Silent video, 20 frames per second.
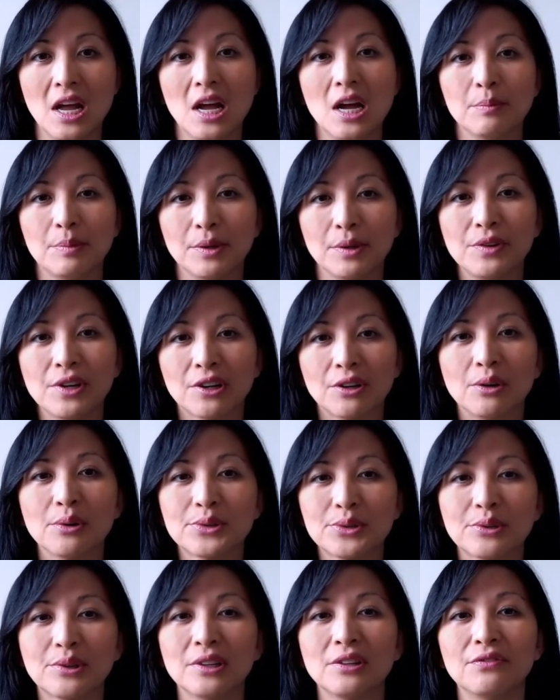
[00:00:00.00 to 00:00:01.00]
But we are also
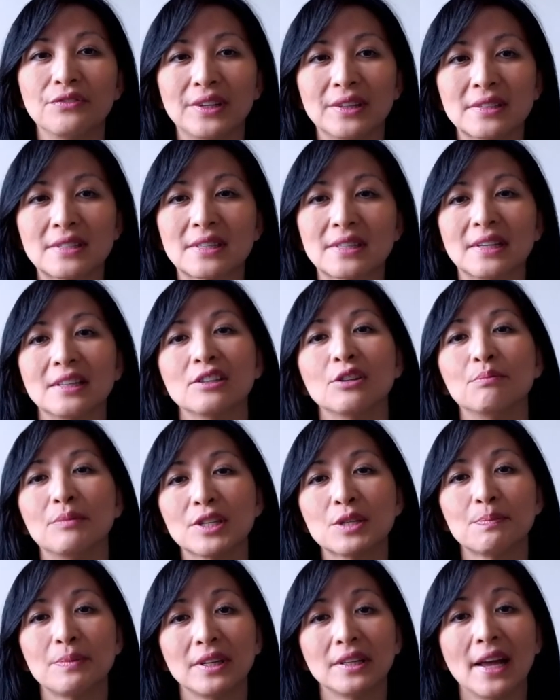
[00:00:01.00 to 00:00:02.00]
convinced that you
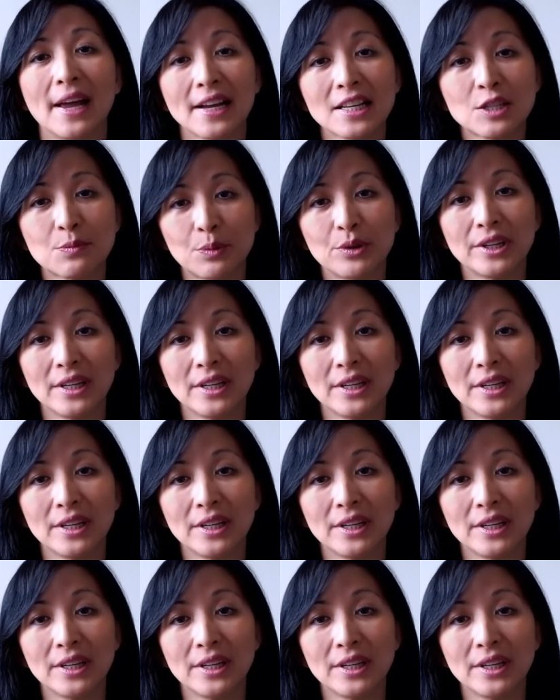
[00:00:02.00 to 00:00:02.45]
must be an expert